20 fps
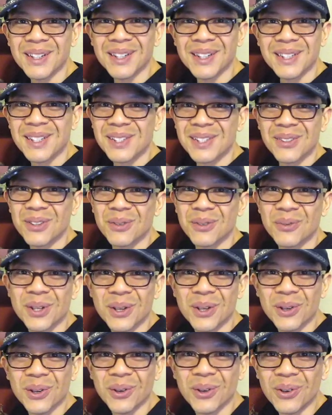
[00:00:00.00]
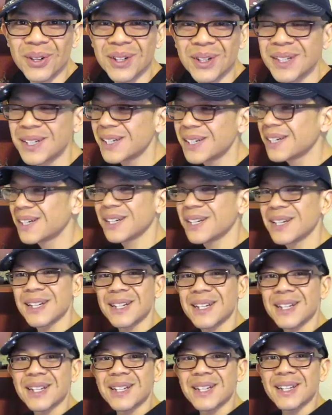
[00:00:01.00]
It just looked really cool.
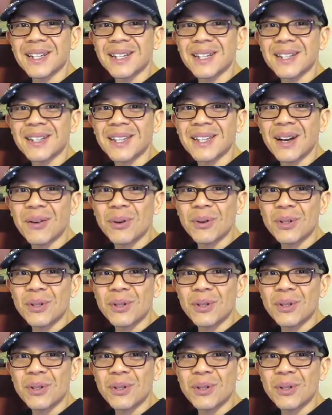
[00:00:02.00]
Now,